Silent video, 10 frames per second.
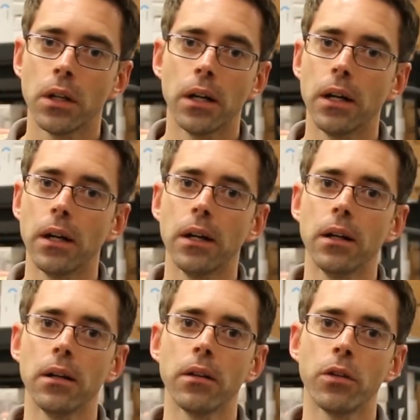
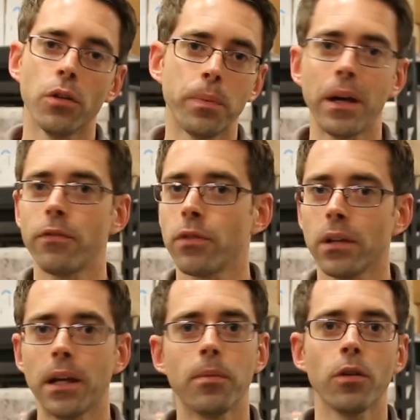the
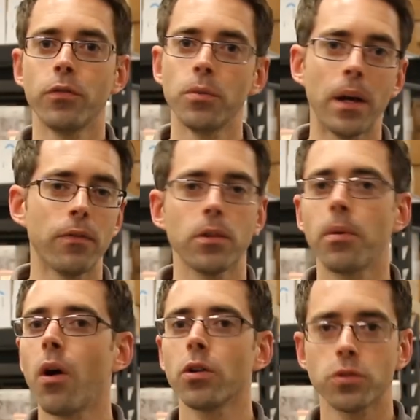labor if you pay for the
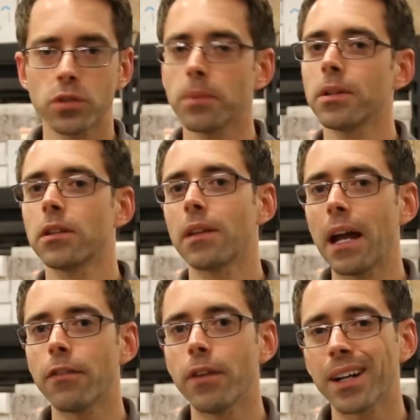parts, or something to
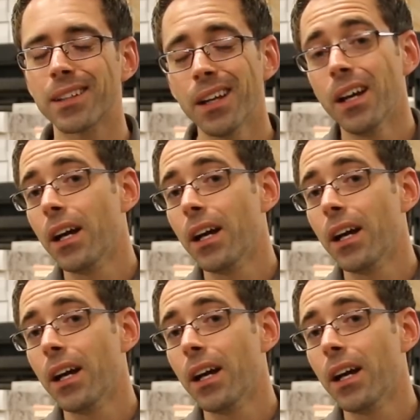that effect.